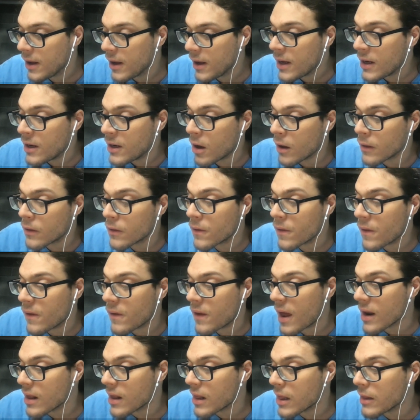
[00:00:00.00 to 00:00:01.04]
And other than
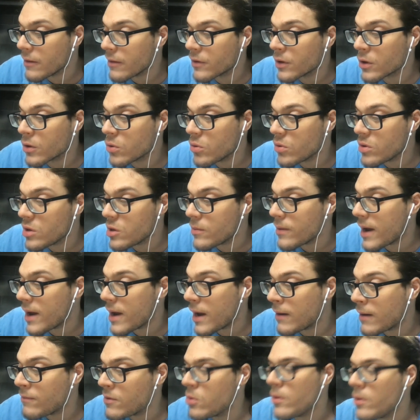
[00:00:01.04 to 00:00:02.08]
Ed Oliver, who do you
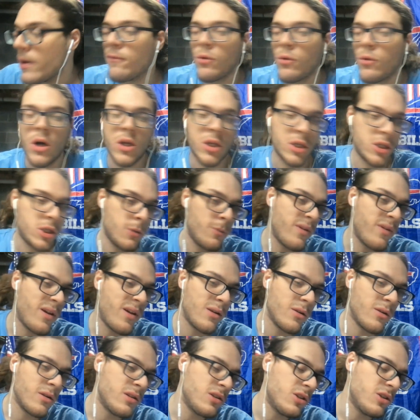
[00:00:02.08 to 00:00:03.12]
have? You have washed-up
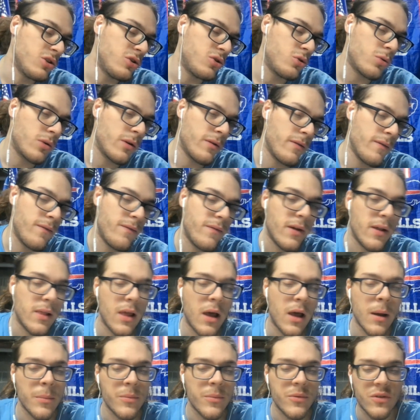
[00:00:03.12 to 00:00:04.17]
veterans and Jordan
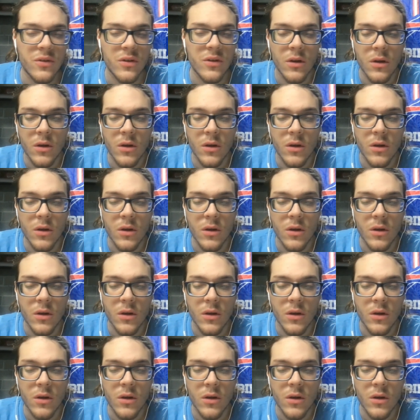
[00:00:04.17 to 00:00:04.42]
Phillips.